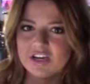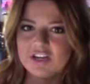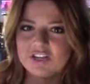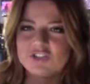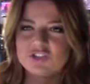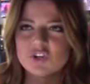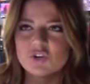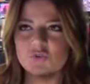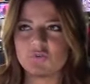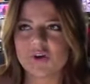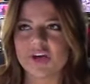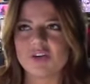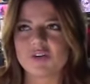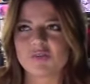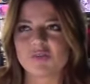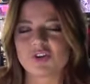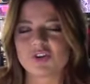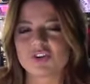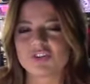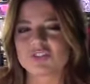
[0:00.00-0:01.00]
So what
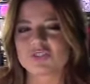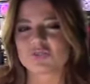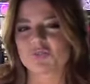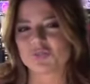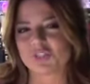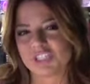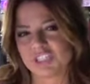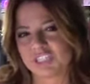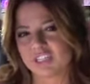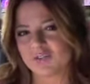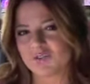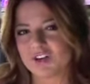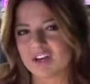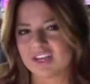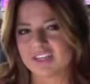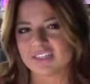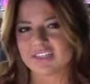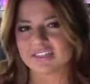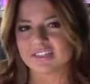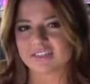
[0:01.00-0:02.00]
girls really
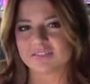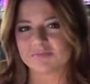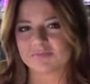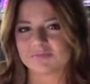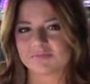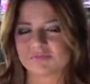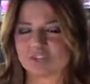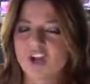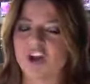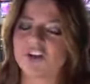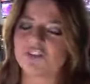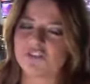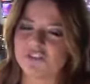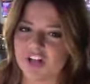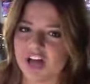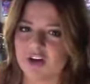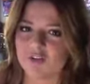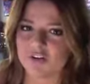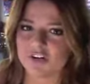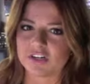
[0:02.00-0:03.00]
want are
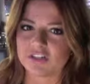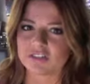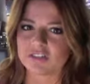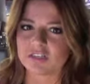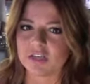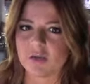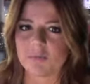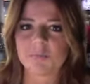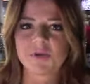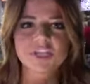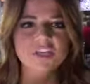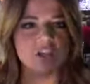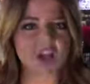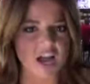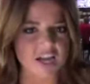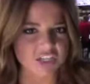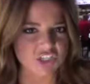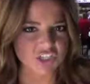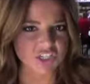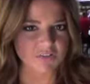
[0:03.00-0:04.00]
flowers, but
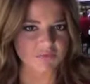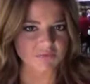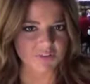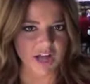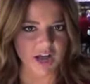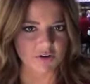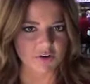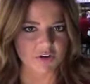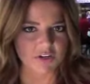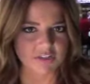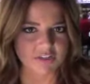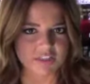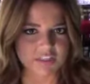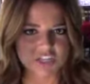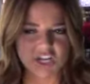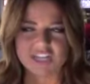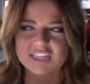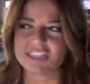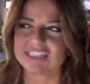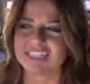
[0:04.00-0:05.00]
not cheap flowers.
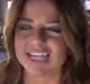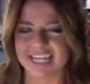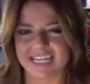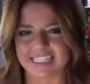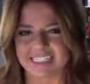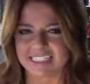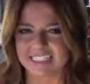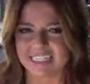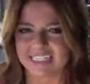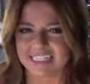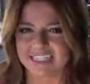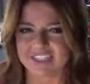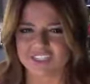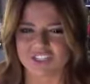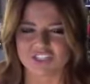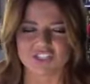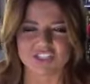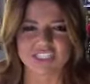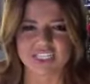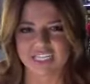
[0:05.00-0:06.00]
Not daisies
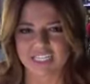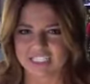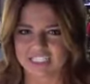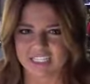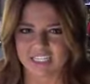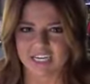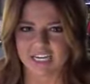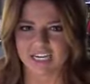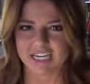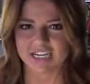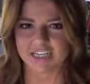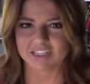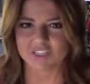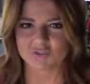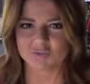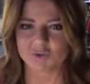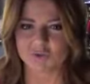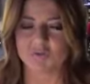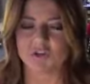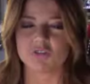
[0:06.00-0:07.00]
or dandelions.
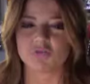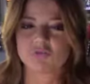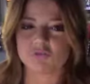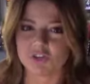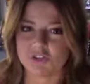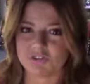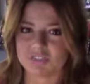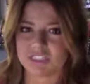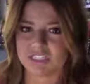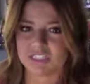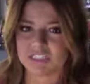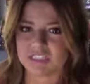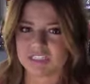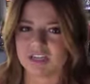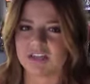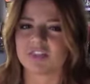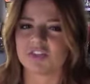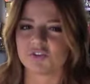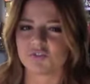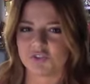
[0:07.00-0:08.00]
We want roses,
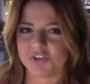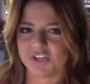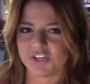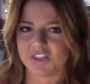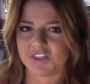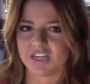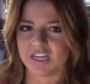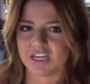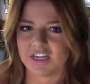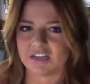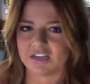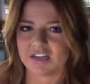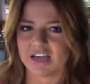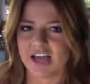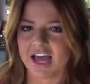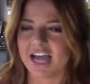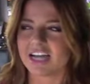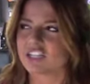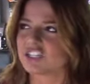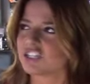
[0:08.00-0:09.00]
the real thing.
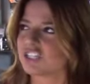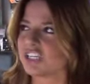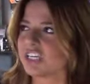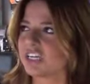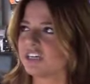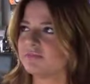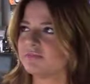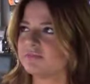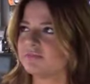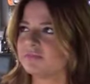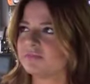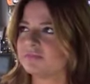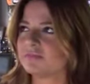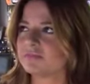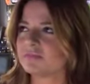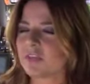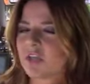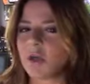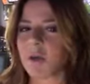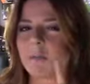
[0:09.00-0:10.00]
Actually,
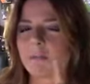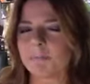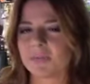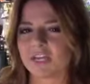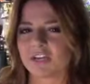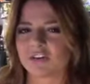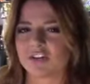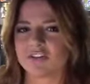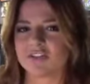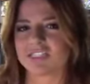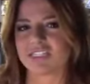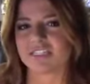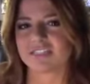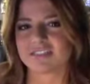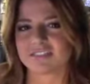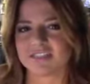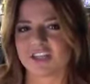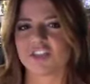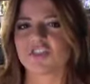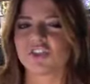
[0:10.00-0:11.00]
pink roses.
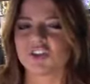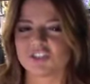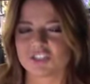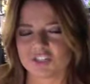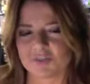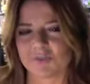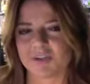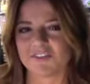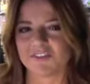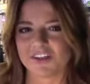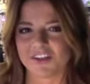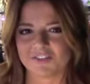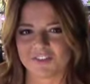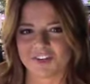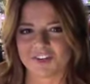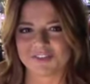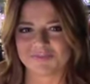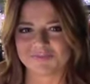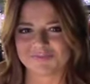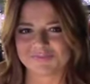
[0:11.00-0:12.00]
Those are my favorite.